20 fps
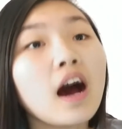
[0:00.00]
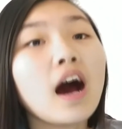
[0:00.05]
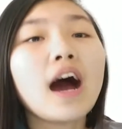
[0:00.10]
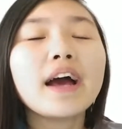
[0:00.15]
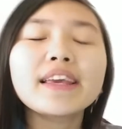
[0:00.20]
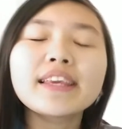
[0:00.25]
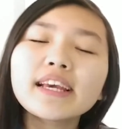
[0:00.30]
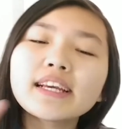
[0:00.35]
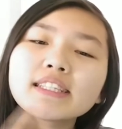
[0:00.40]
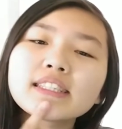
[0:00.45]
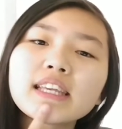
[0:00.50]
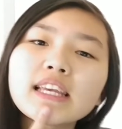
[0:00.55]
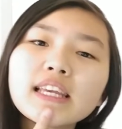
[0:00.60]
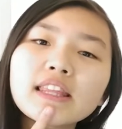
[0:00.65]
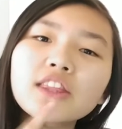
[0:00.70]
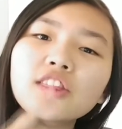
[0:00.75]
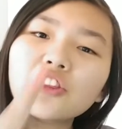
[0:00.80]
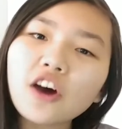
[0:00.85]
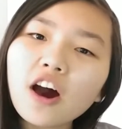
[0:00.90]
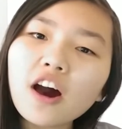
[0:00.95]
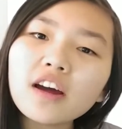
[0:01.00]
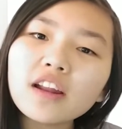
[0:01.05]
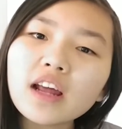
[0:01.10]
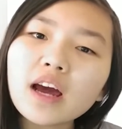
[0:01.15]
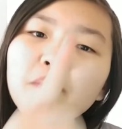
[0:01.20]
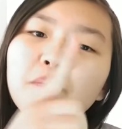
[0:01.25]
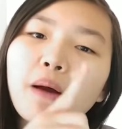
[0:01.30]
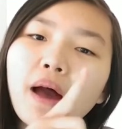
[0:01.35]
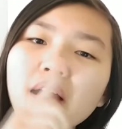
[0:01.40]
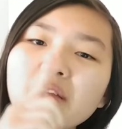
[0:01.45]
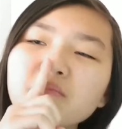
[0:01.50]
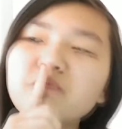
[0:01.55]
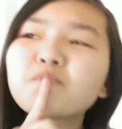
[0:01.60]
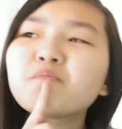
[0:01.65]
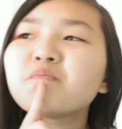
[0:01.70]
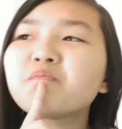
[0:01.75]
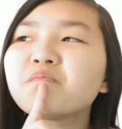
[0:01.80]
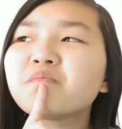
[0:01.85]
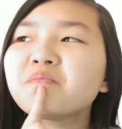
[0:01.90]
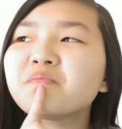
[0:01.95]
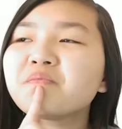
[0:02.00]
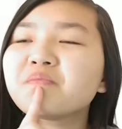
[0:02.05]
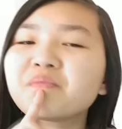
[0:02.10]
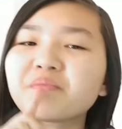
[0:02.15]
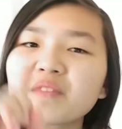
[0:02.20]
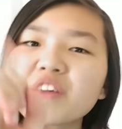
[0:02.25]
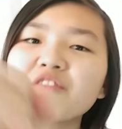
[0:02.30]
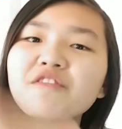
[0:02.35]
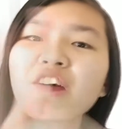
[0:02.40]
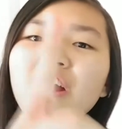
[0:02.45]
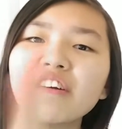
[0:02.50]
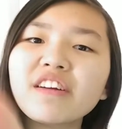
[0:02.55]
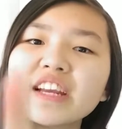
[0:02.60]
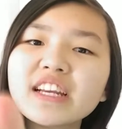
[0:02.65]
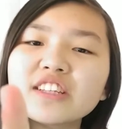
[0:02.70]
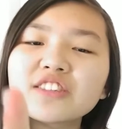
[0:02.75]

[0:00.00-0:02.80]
I guess he thought about, very